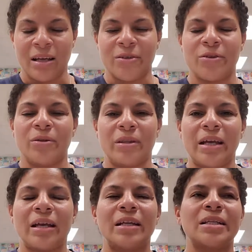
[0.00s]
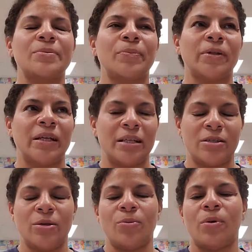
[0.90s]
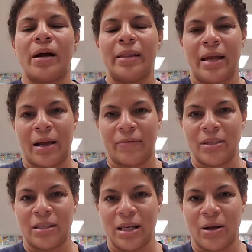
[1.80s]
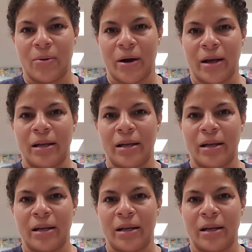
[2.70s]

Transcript: So they can explain to you why they have to stay quiet,